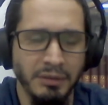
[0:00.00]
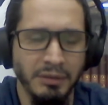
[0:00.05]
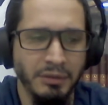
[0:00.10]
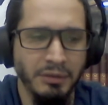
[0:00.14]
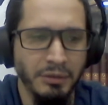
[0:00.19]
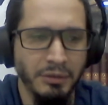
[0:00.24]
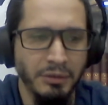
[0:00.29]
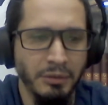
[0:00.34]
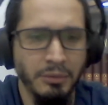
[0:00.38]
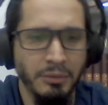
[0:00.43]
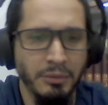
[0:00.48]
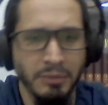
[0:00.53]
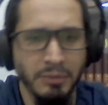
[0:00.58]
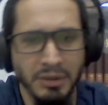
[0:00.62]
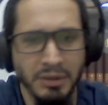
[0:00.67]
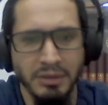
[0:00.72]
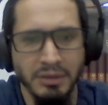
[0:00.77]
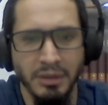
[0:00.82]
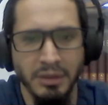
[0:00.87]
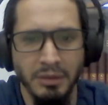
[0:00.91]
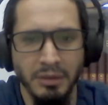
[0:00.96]
so
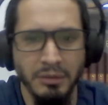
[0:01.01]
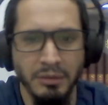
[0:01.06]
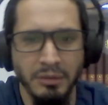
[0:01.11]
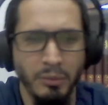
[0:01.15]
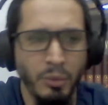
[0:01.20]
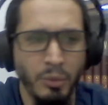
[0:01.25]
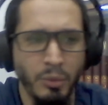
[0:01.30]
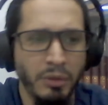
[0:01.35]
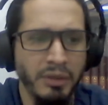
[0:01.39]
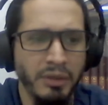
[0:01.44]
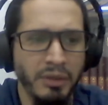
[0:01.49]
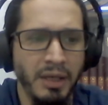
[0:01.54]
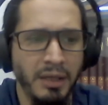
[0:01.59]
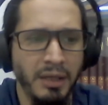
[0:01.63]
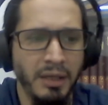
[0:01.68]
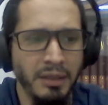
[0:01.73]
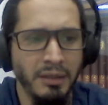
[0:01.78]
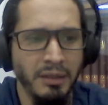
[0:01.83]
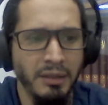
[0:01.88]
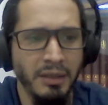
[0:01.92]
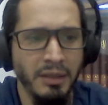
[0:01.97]
it's a word
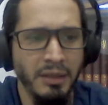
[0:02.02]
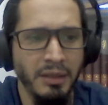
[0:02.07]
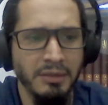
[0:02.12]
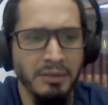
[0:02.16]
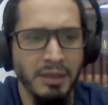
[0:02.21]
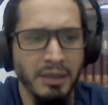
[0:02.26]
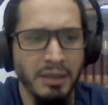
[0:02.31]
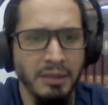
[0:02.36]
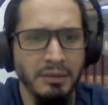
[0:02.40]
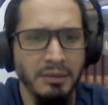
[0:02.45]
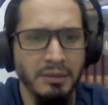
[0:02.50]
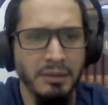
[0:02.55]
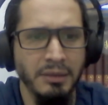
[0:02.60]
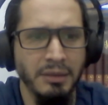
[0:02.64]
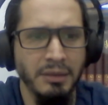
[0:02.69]
delay. Next slide.